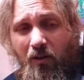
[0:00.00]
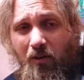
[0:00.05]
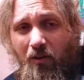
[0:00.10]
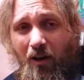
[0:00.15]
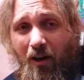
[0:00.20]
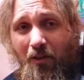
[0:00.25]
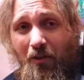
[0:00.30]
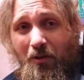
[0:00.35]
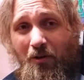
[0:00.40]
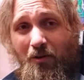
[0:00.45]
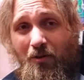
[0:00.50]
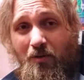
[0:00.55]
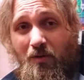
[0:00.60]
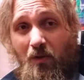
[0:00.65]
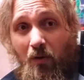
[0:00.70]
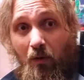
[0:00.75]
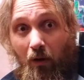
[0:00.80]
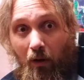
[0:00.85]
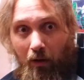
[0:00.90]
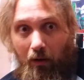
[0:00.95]
on the news,
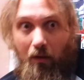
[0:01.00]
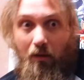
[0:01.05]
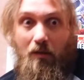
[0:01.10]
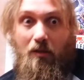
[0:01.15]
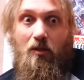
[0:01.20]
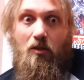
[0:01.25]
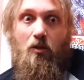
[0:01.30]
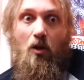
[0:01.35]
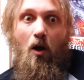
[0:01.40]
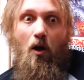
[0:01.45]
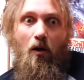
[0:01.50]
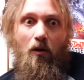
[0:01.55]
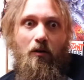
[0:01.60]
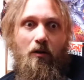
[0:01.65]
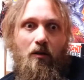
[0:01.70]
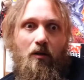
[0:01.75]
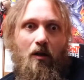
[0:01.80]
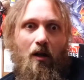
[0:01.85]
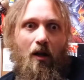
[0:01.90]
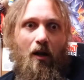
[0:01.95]
they're like, it snowed
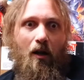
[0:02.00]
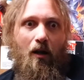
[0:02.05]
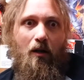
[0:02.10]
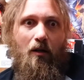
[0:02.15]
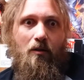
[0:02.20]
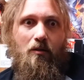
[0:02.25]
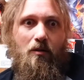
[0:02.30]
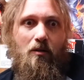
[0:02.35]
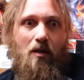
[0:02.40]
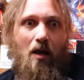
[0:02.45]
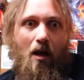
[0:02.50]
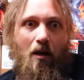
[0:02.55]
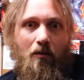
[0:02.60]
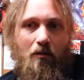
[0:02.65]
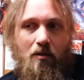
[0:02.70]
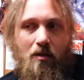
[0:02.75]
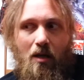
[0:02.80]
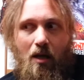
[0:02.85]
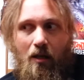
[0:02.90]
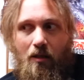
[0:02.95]
today in South
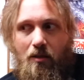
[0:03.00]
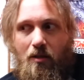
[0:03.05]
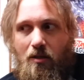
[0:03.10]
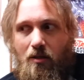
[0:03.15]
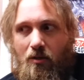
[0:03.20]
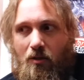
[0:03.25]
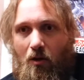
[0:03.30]
Texas,